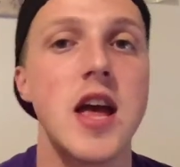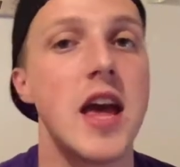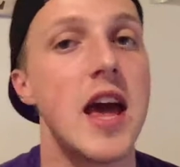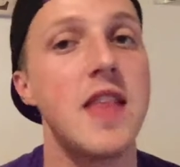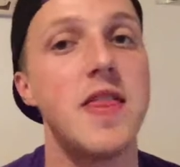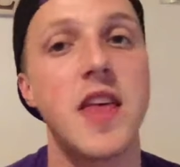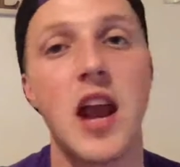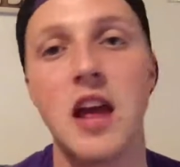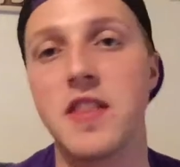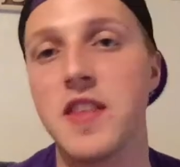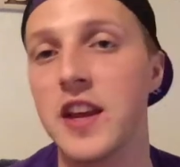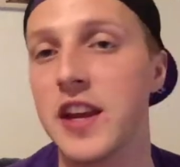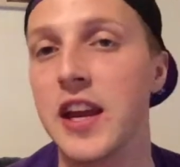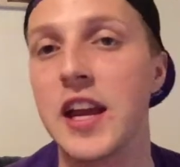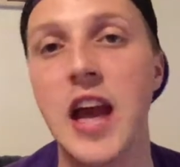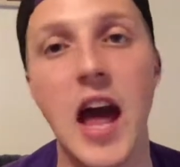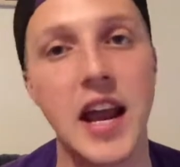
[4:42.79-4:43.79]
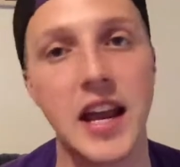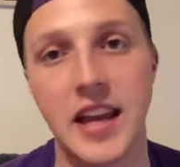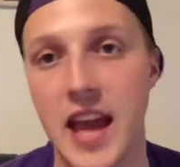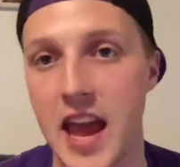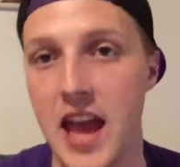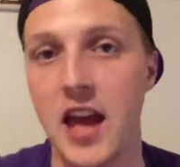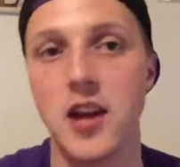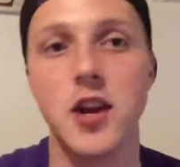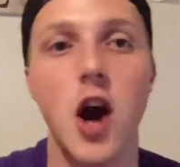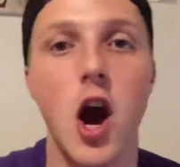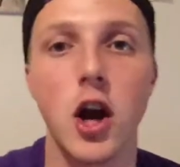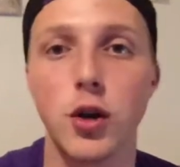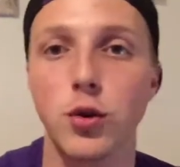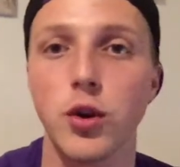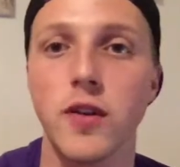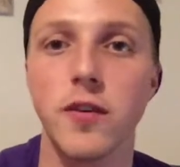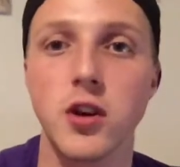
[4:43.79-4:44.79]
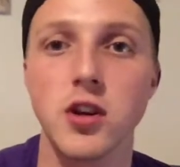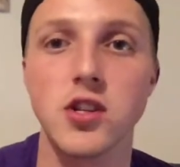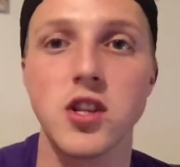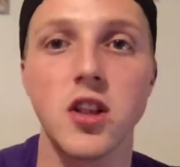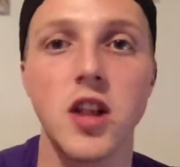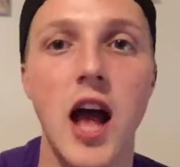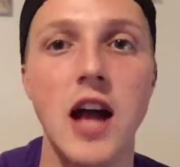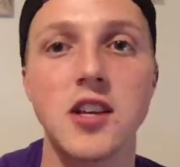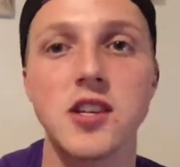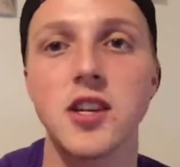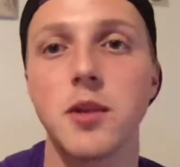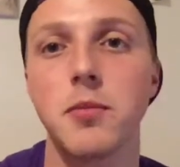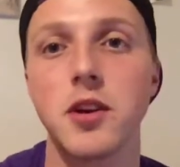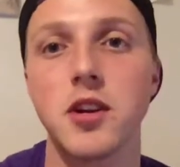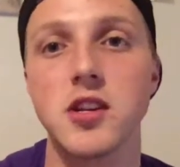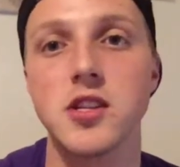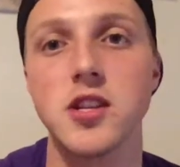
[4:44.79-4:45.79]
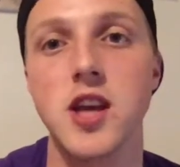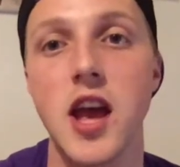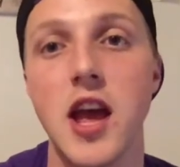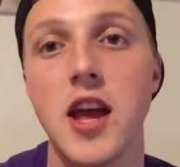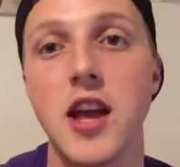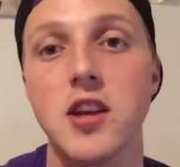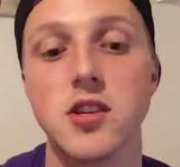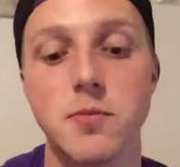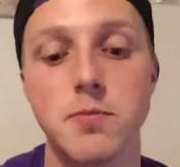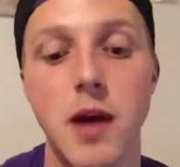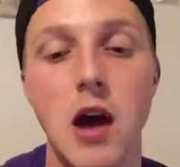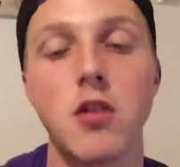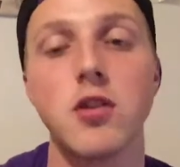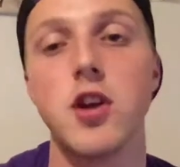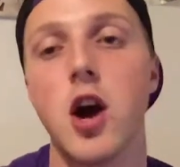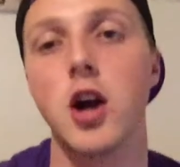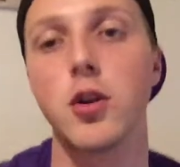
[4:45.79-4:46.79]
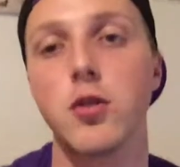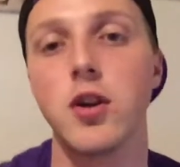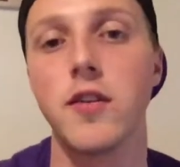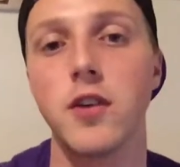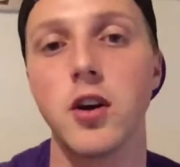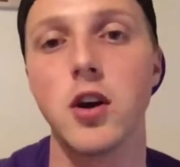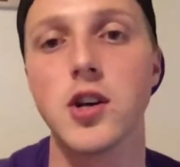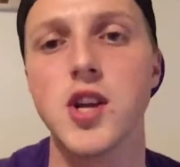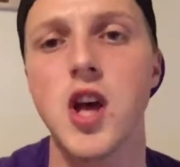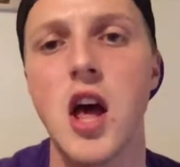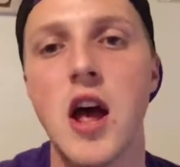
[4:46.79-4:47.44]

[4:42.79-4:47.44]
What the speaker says: And then I think you got to can Doc Rivers. The last thing I'm going to say is about Doc Rivers.